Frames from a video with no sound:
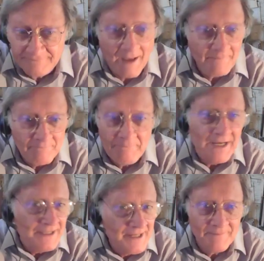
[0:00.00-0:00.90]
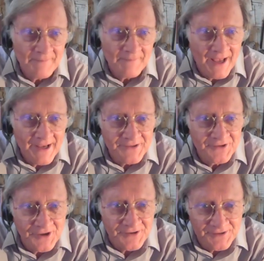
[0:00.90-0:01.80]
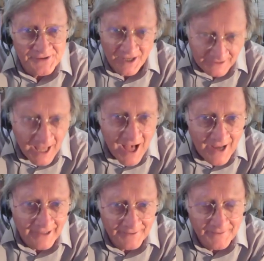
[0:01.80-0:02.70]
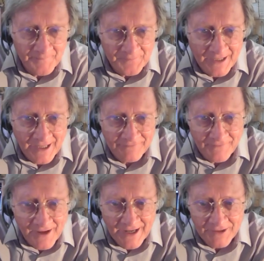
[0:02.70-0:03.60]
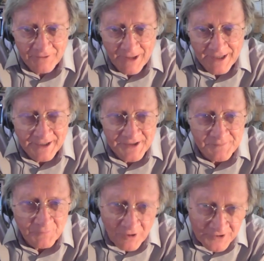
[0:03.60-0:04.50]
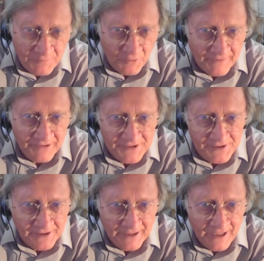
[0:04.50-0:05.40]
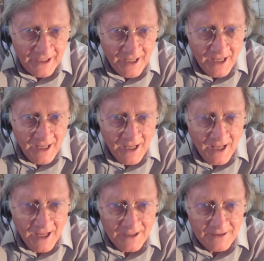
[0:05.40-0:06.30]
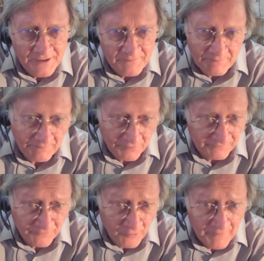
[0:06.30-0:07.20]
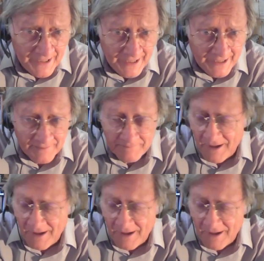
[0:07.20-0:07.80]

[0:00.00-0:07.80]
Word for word: meet him as just a guy. If I had read his books previously to, before meeting him,